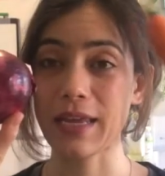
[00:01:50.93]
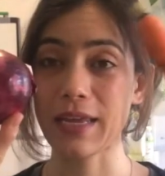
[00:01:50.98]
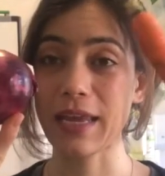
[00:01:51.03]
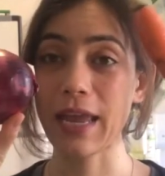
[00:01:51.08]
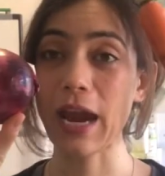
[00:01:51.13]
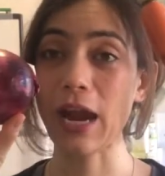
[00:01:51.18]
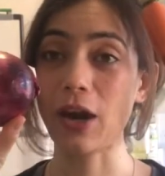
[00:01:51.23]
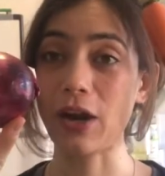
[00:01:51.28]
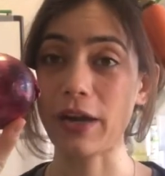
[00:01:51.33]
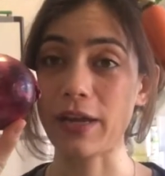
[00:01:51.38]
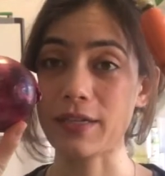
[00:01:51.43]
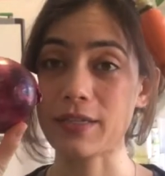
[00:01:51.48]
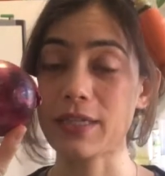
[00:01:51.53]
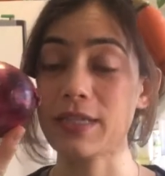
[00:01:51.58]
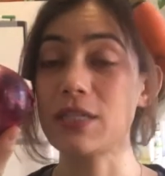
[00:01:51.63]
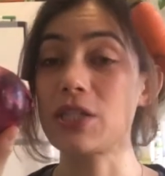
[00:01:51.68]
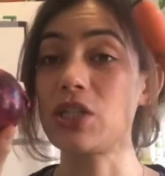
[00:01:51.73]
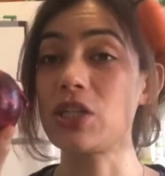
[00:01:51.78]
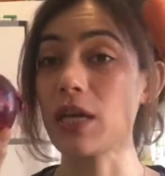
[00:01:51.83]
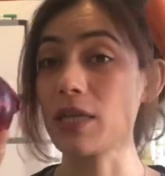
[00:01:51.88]
carrot,
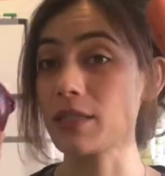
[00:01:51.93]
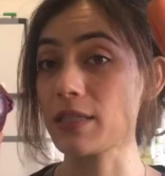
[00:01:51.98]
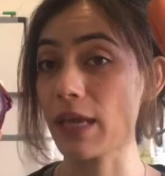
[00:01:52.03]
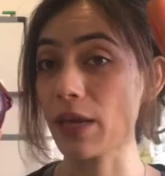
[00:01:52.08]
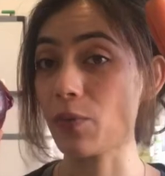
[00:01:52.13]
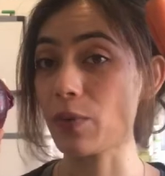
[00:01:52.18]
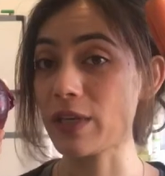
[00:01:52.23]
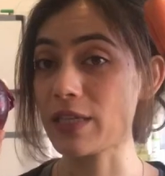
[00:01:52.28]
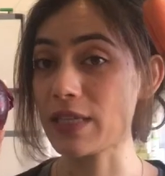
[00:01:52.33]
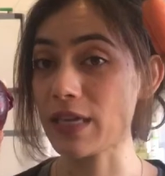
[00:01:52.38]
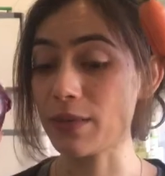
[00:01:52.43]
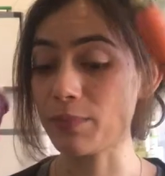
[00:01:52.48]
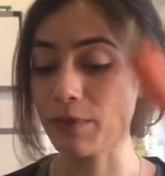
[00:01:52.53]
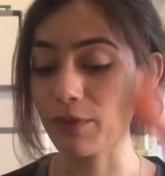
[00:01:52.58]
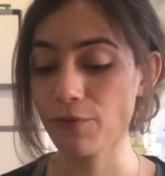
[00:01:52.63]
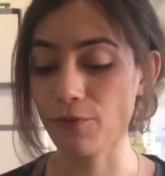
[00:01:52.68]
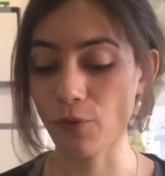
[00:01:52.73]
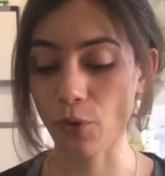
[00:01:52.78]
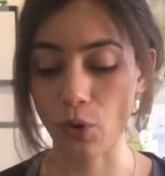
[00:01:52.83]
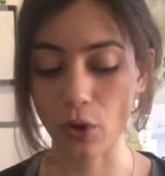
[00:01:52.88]
just like we did
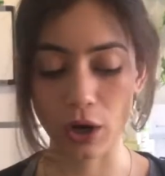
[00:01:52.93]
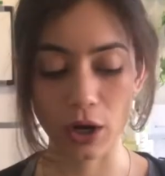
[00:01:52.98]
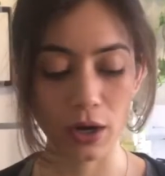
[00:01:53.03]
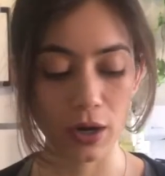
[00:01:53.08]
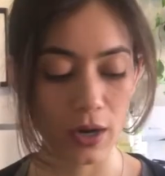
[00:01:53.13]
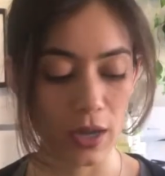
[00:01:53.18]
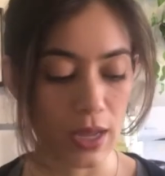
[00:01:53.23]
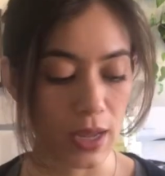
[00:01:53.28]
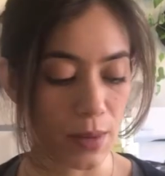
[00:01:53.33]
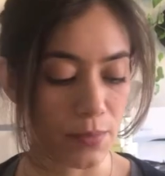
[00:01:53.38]
before.